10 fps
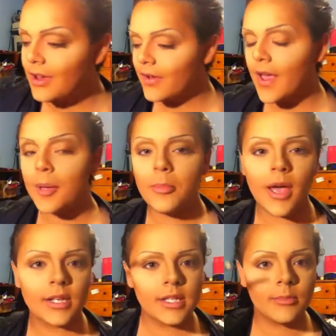Okay,
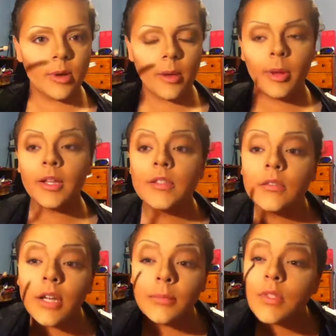back to the brow
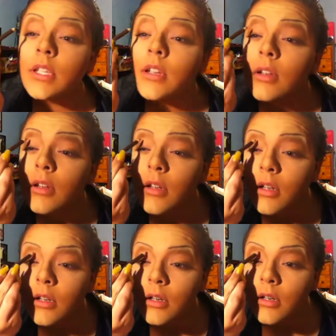pencil. I'm just going to
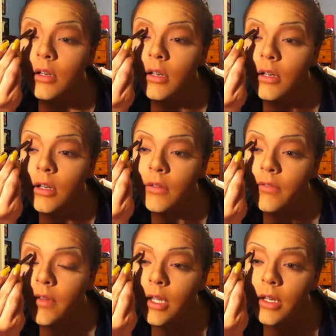
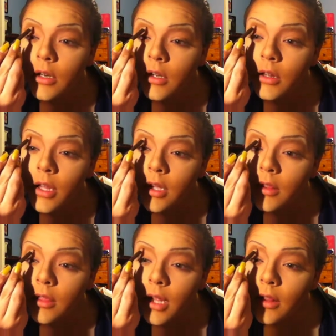fill in like
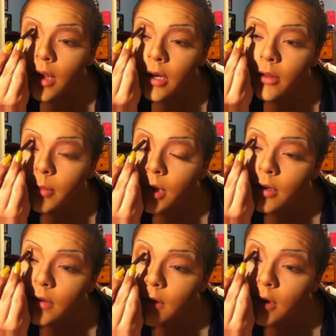that line with my
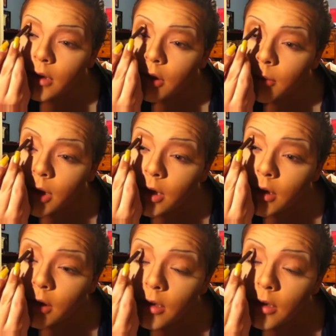crease a little bit.